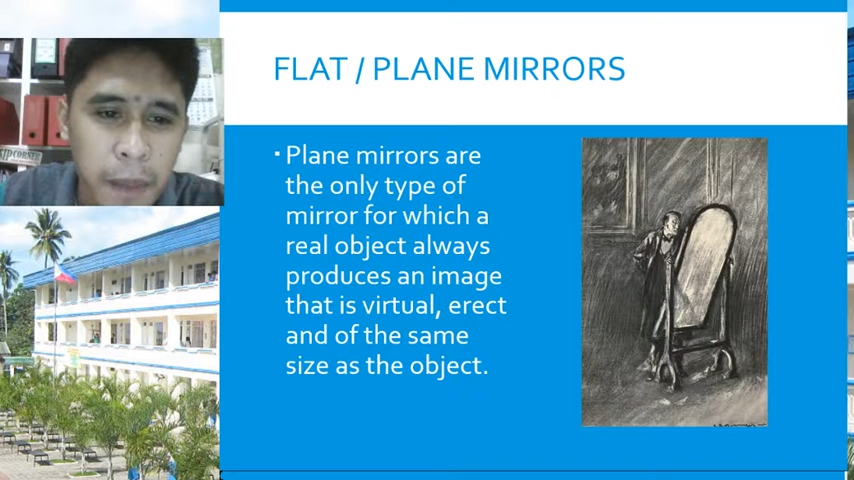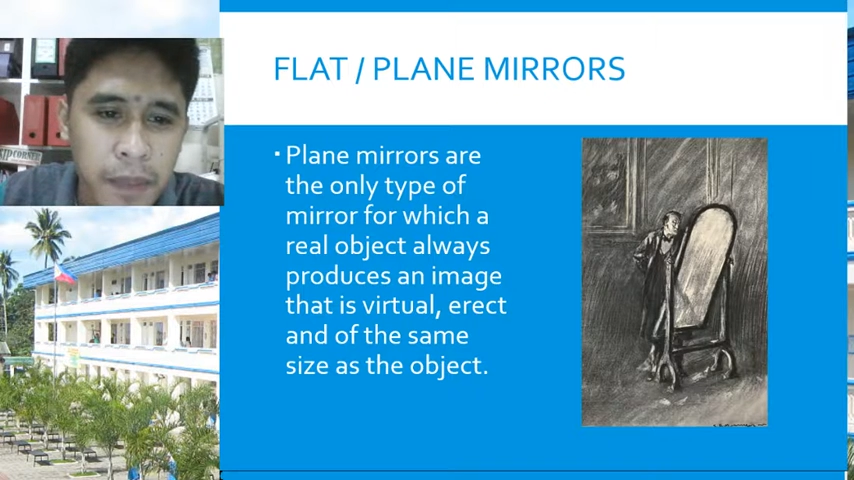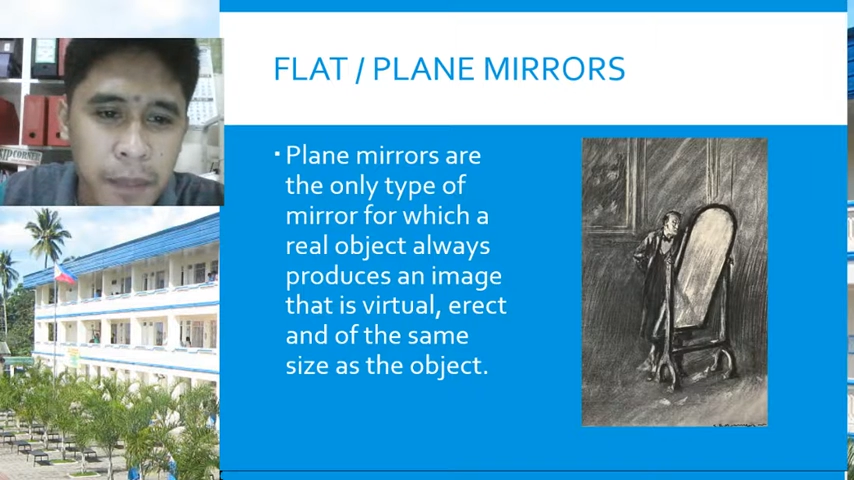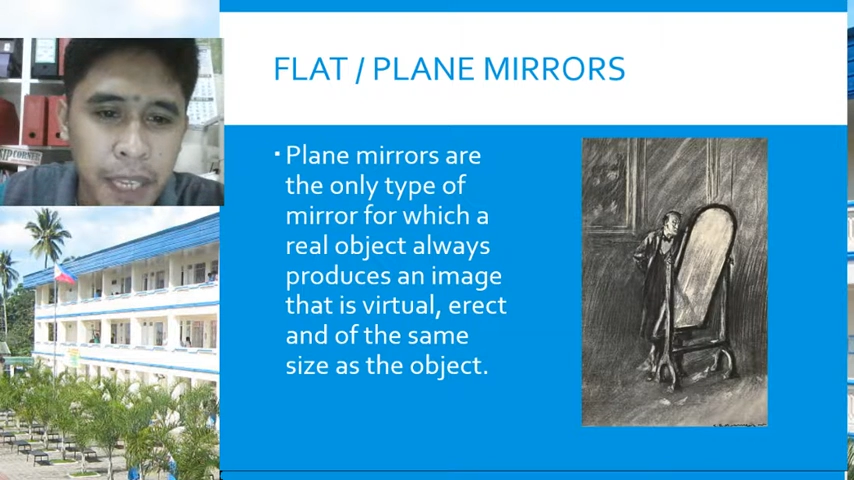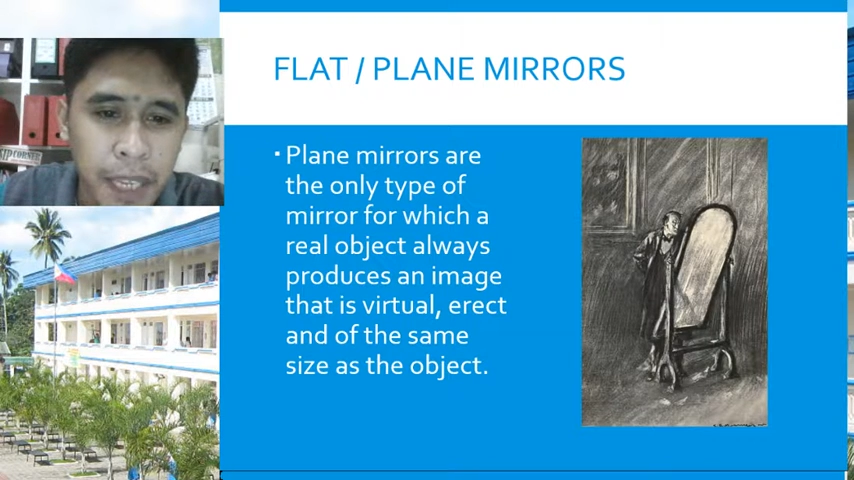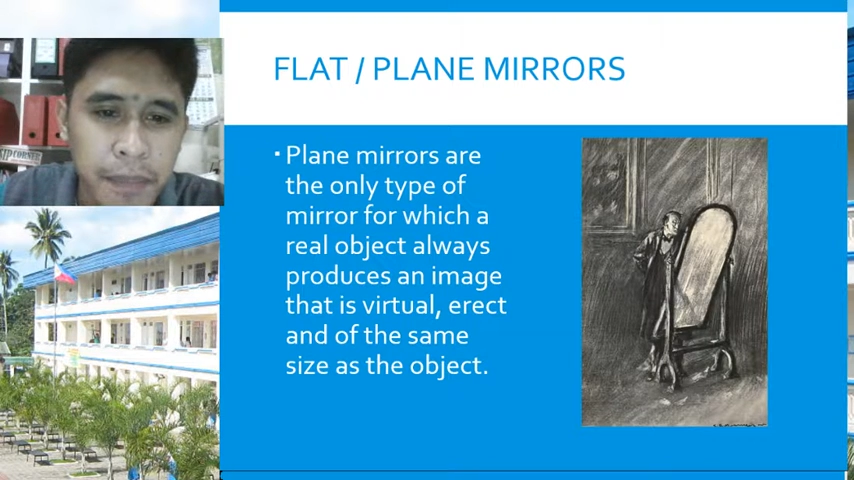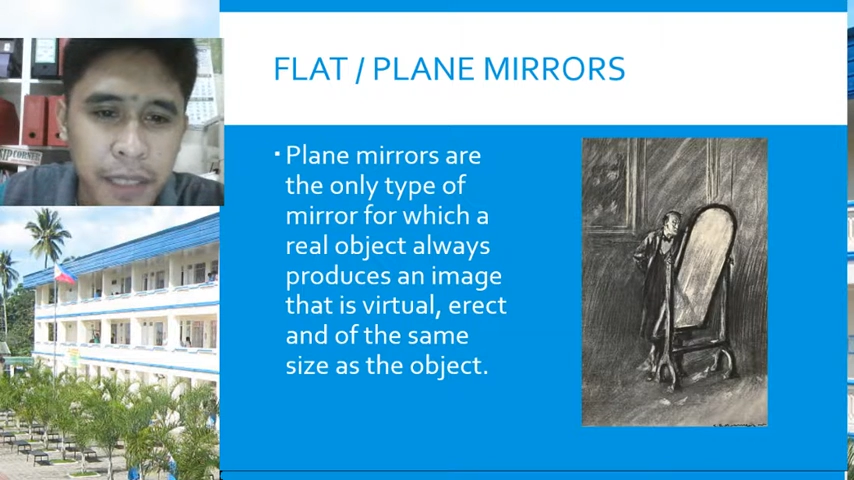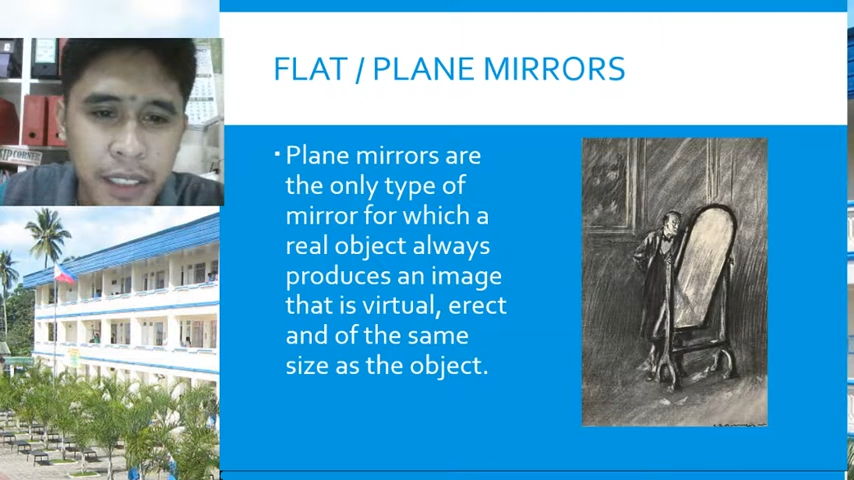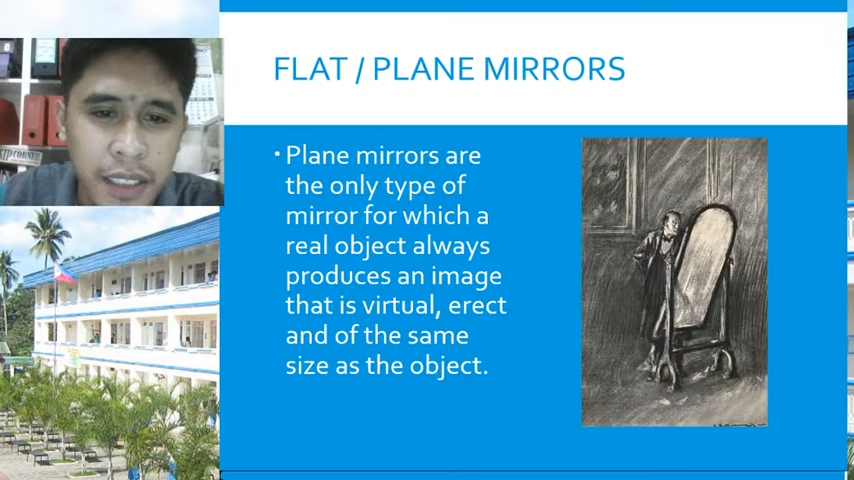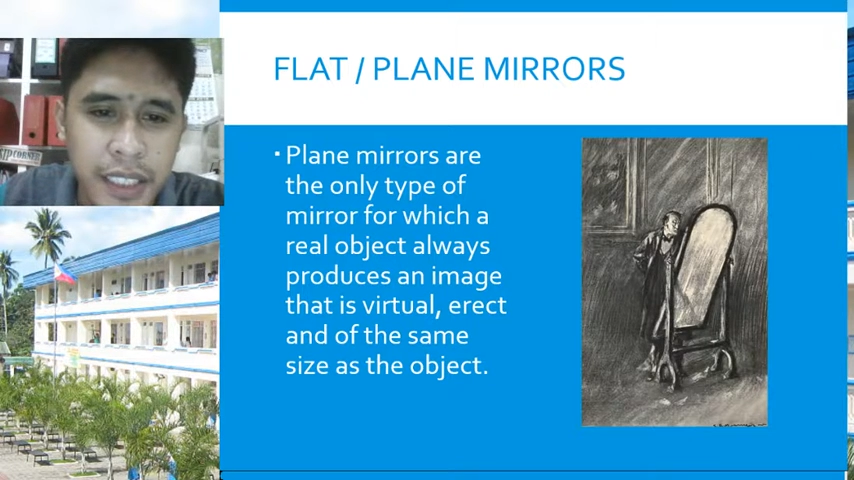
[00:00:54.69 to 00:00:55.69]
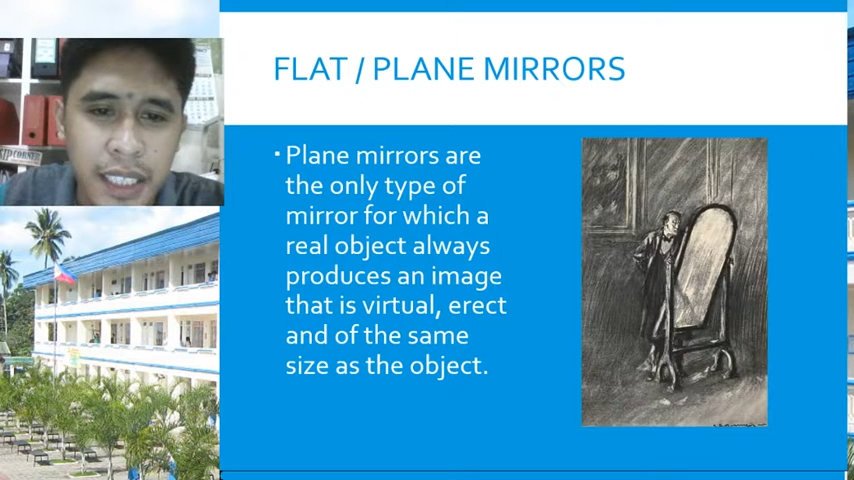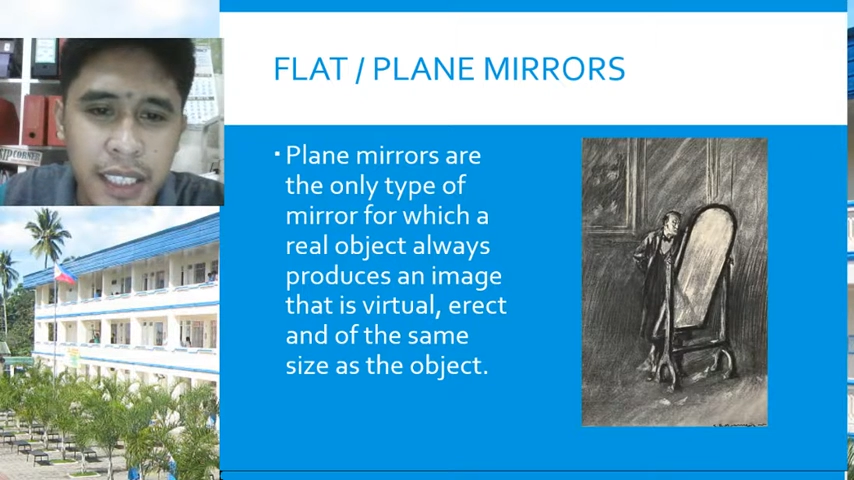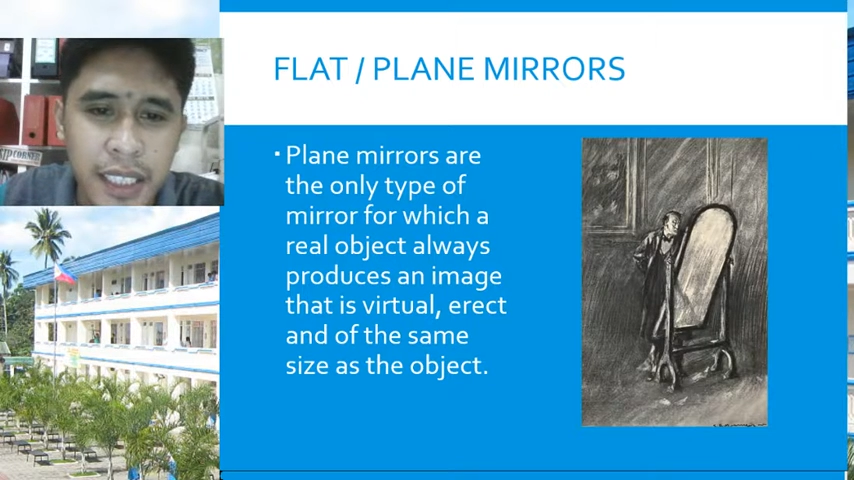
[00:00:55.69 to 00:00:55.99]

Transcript: The plane mirrors are